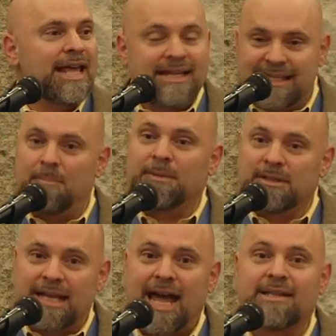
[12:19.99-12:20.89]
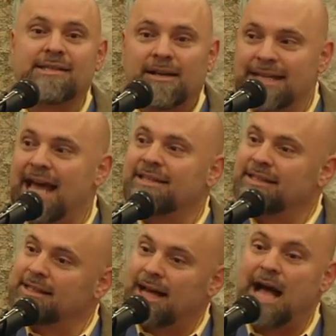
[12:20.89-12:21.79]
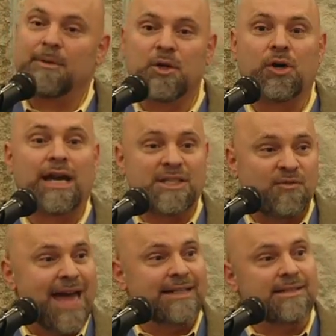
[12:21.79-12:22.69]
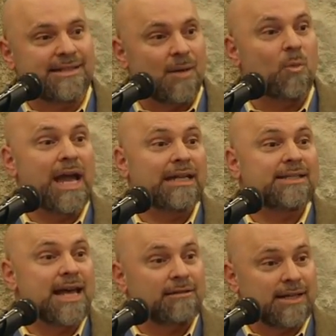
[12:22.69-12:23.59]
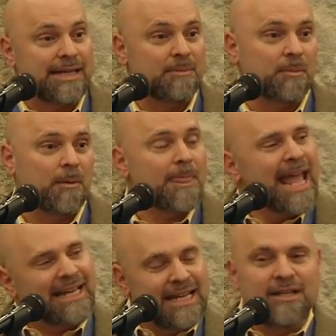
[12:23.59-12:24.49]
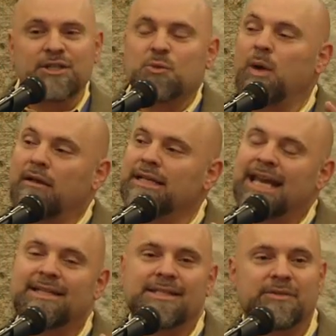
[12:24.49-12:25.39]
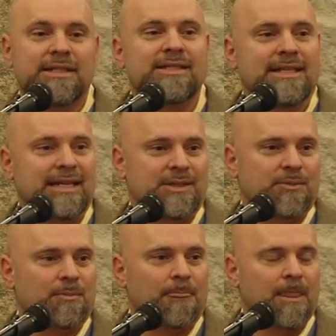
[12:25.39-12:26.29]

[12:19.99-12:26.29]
Exemplar texts are texts that the Common Core has vetted in some way and said are acceptable. And here's where it gets so insidious.